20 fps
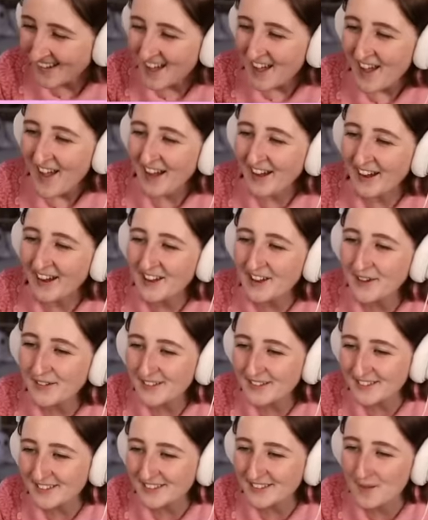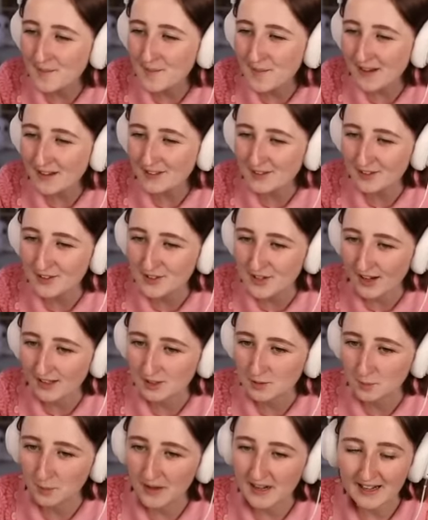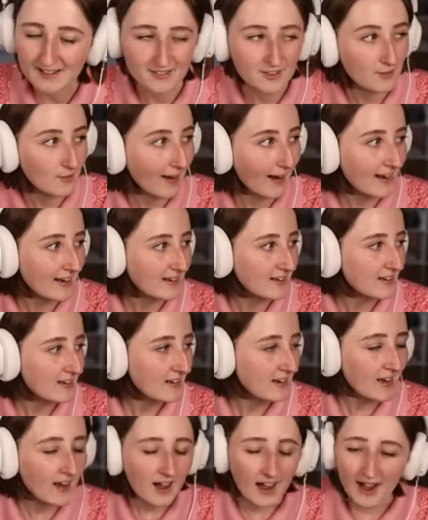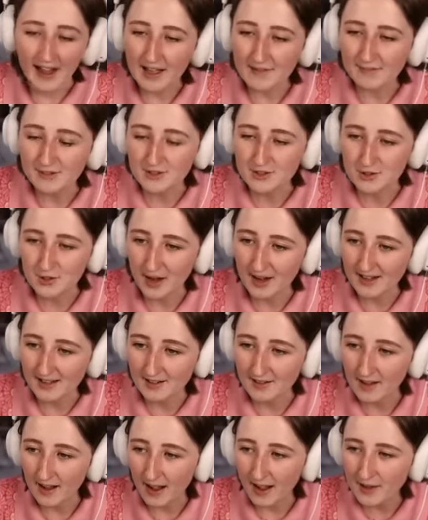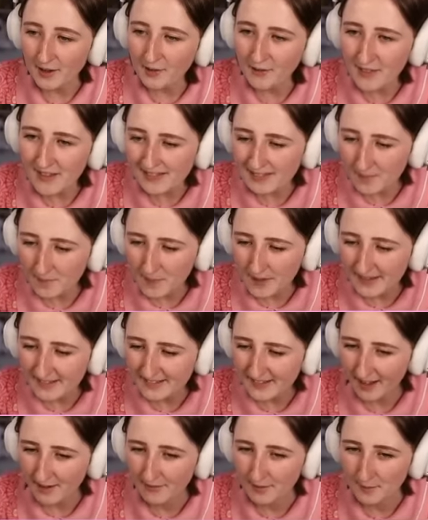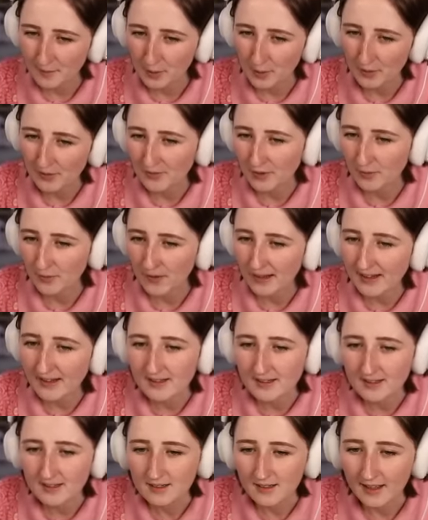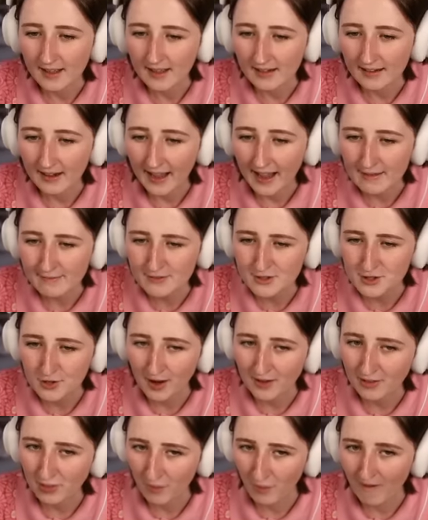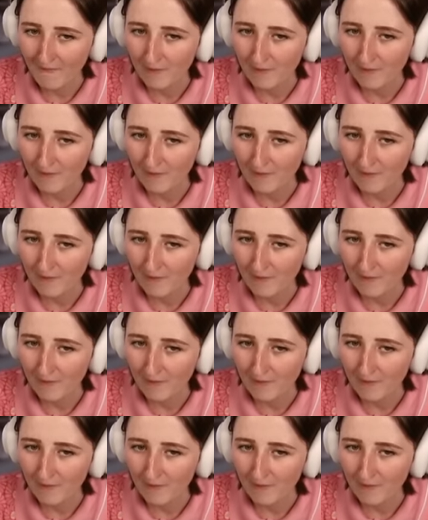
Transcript: and I noticed the mixer does break in the rain. I haven't tried, I don't think the pizza oven broke in the rain, and I haven't tried the waffle